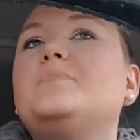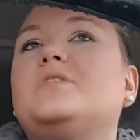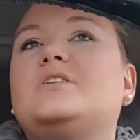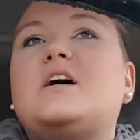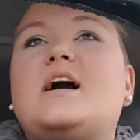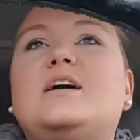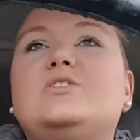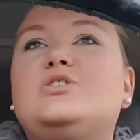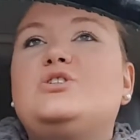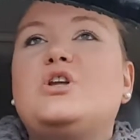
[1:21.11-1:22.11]
They're
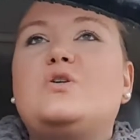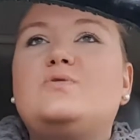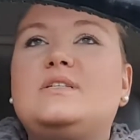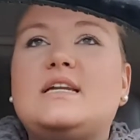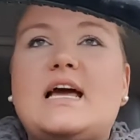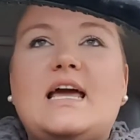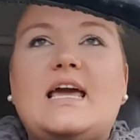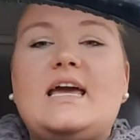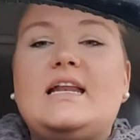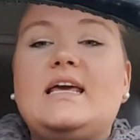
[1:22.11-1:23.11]
talking snow
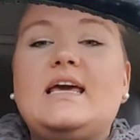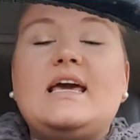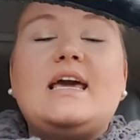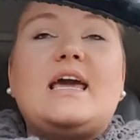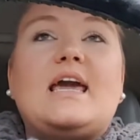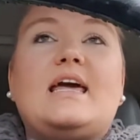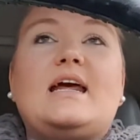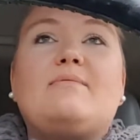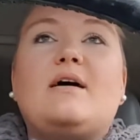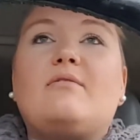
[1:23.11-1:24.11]
tonight and
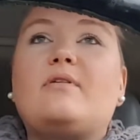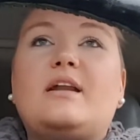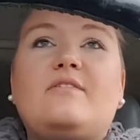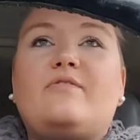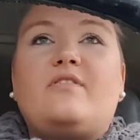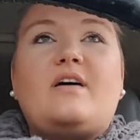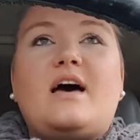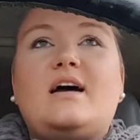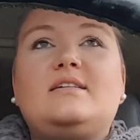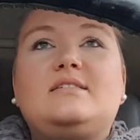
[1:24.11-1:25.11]
I'm not ready for
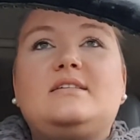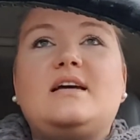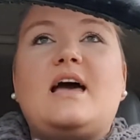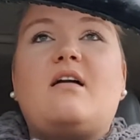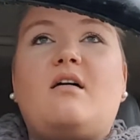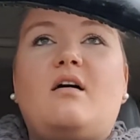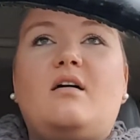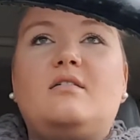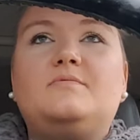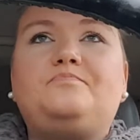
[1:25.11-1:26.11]
that at
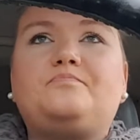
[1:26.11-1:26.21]
all.